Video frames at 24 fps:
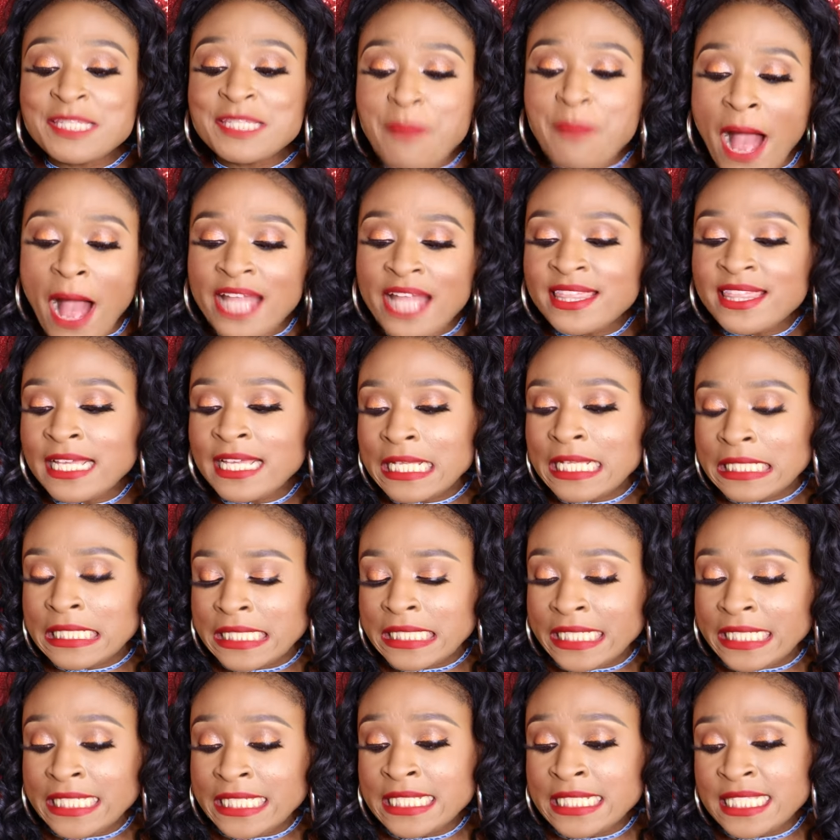the
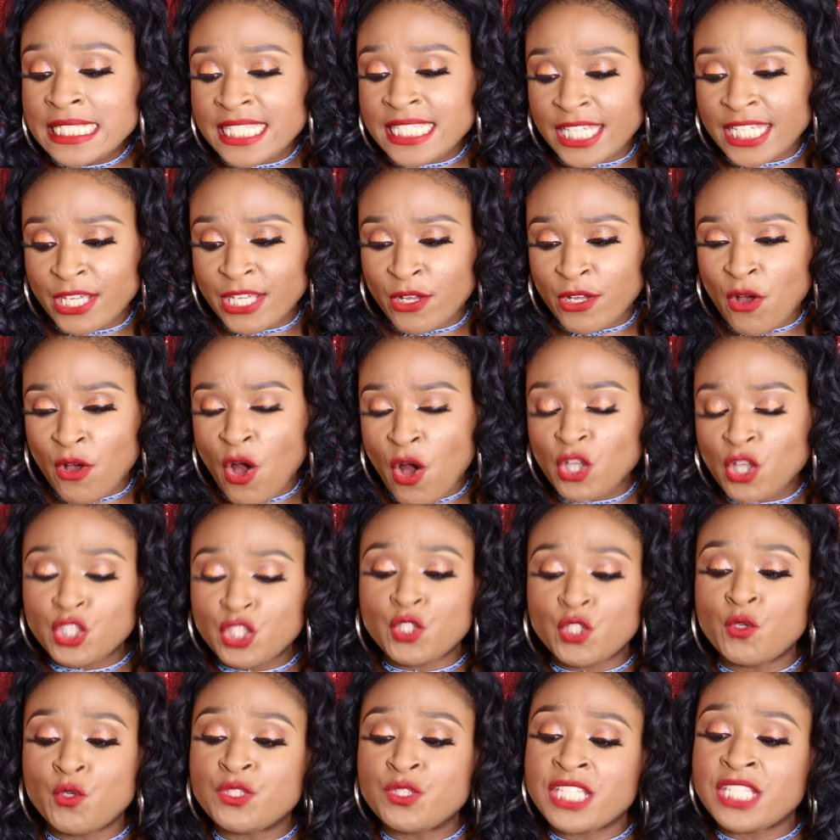clean sale
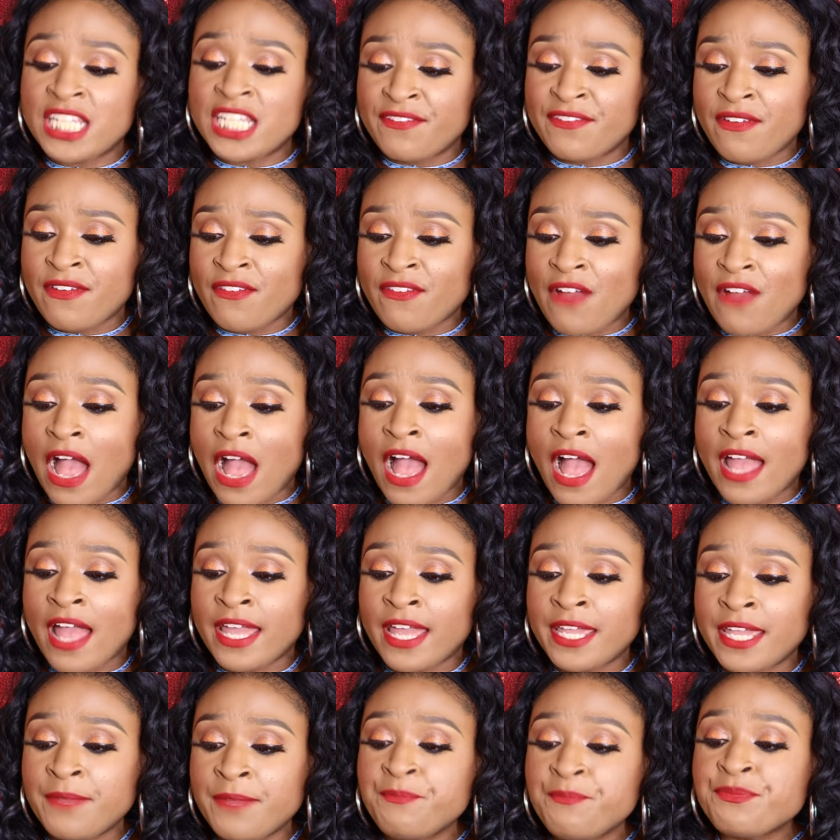to
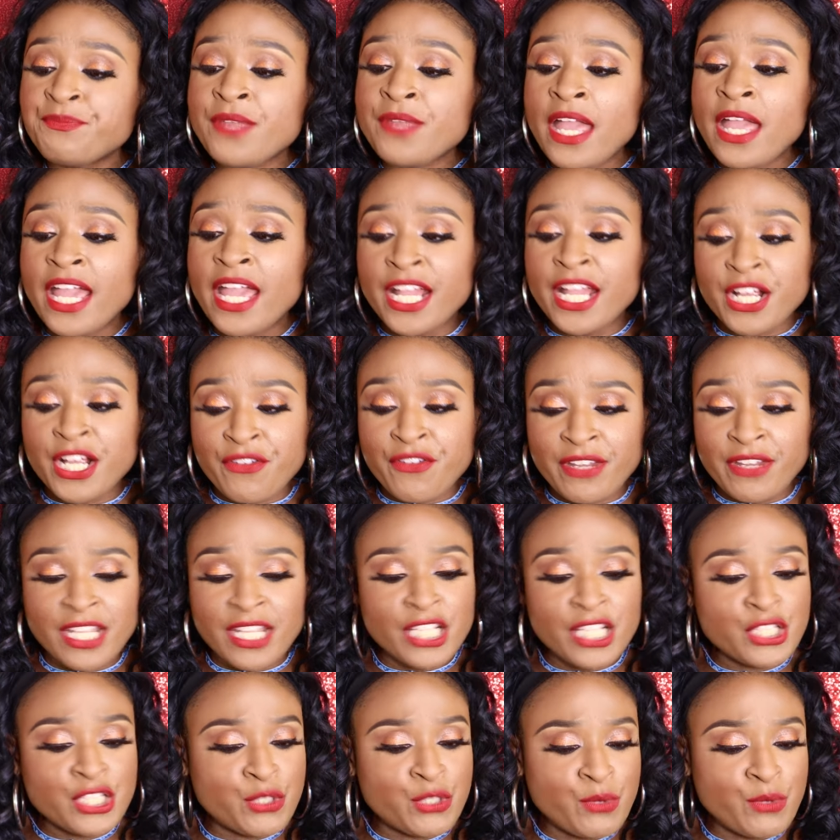signify
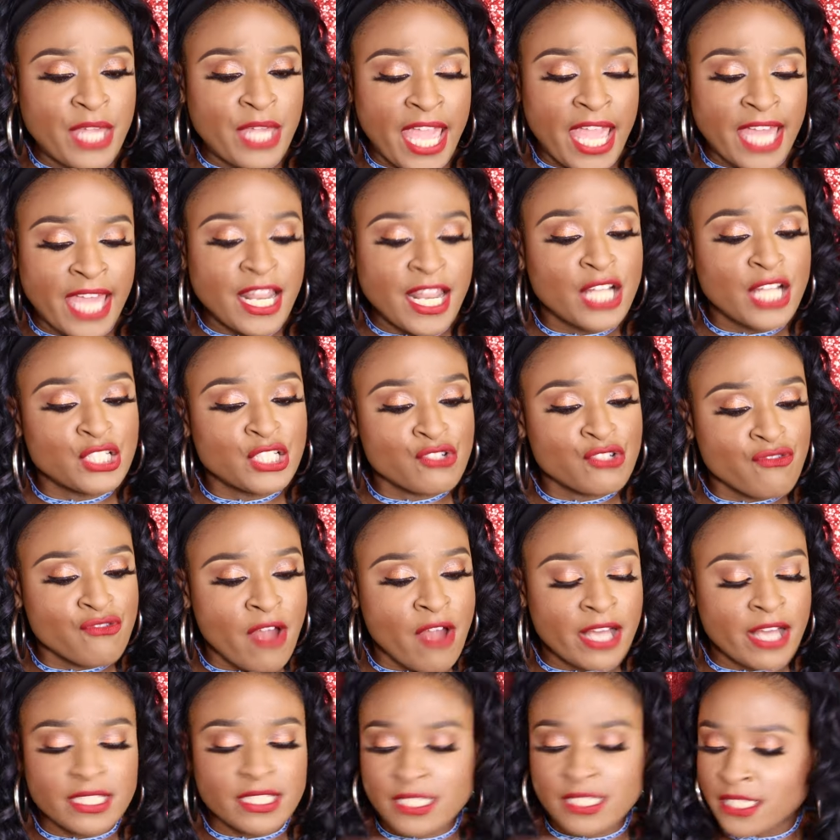ingredients you can't
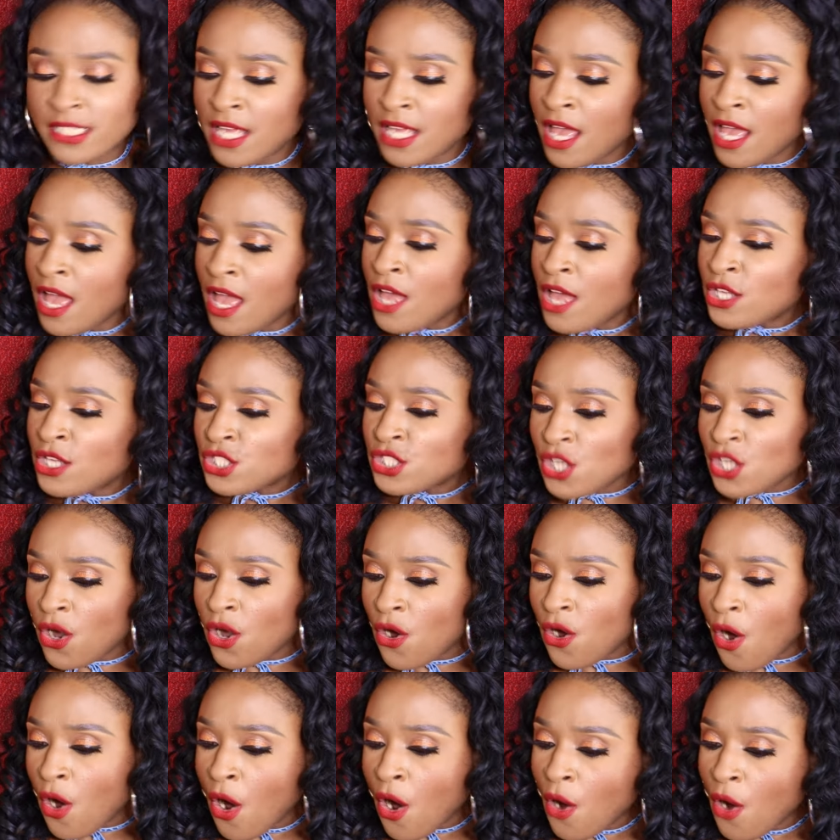trust. So,
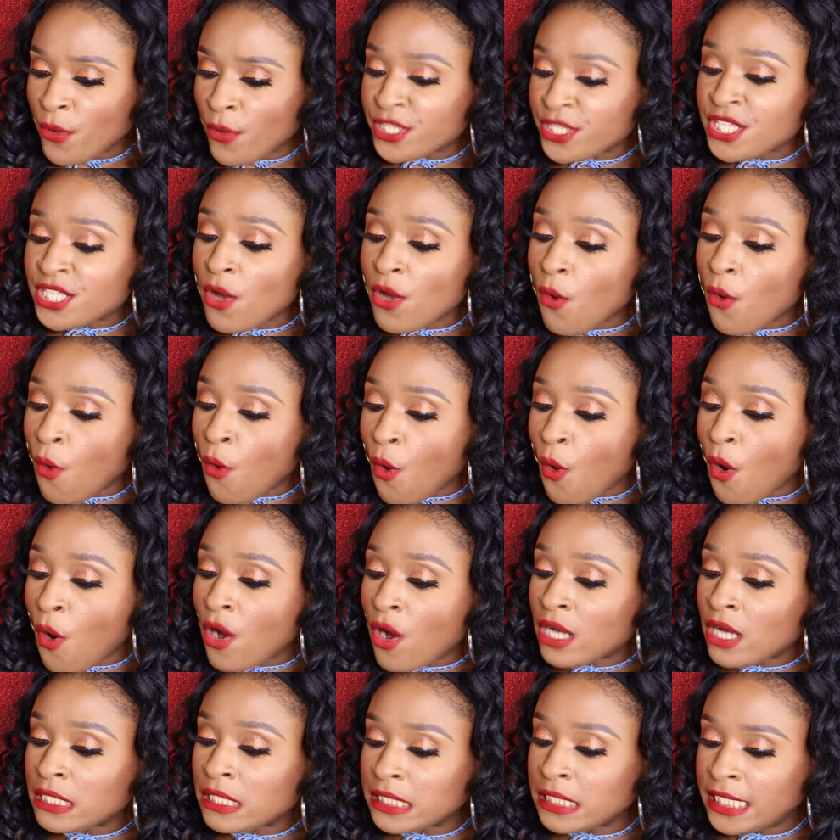oh, it's an
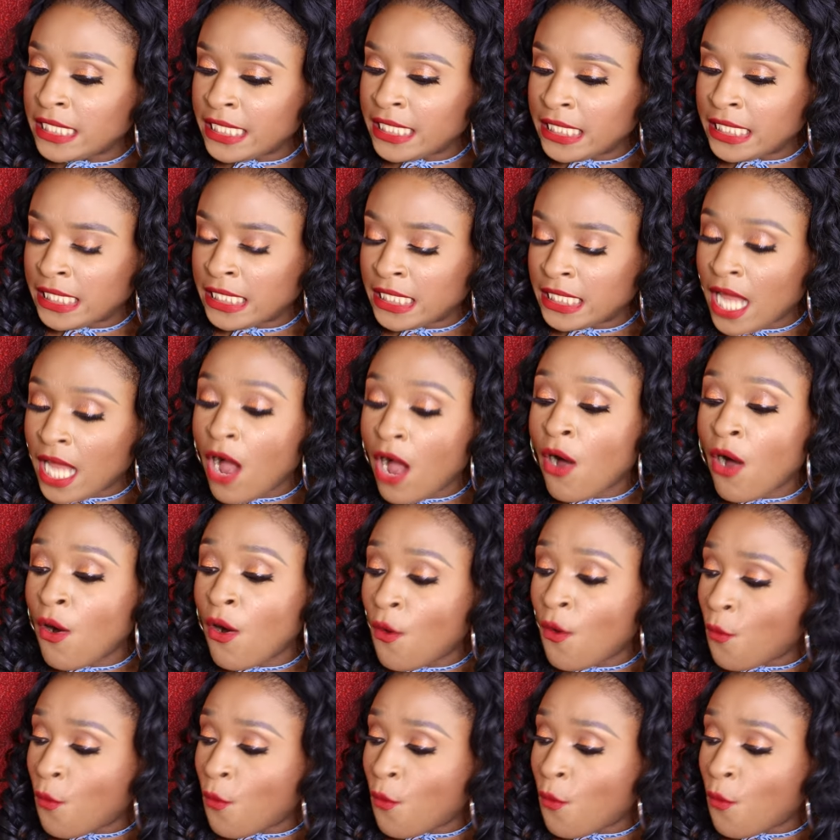all clean. Oh,